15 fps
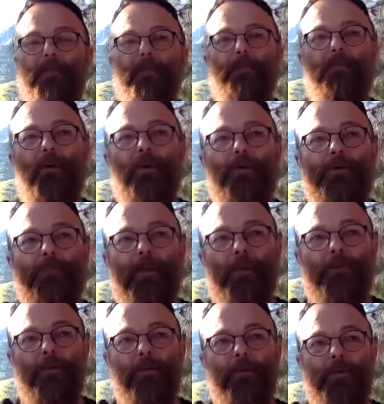And most
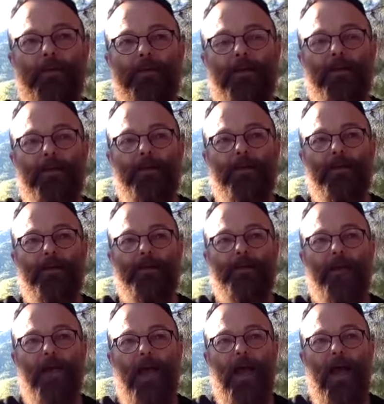people with
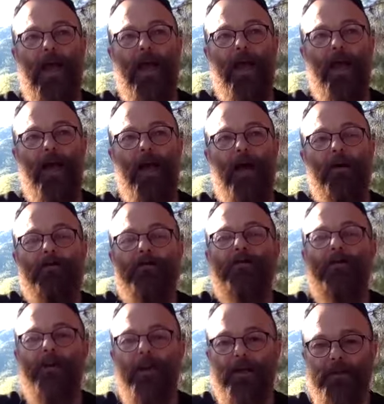tinnitus are
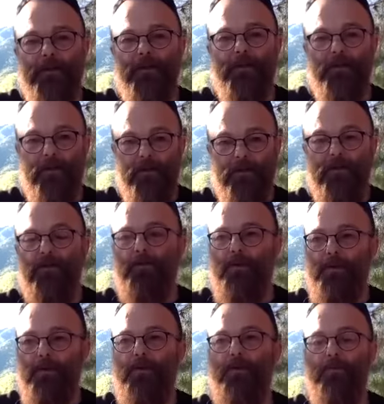flooded
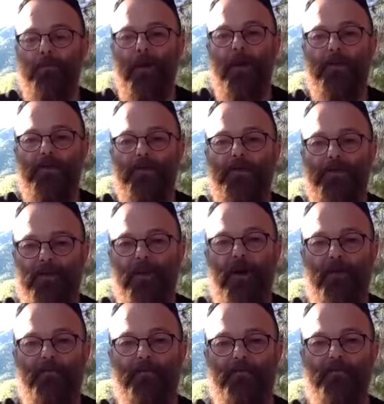with too much
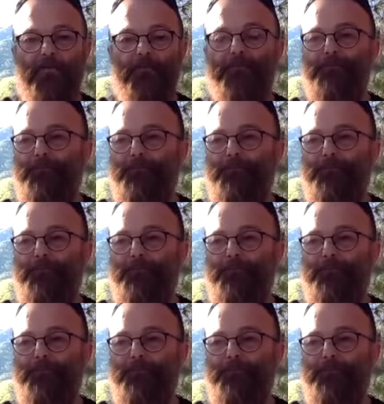stuff.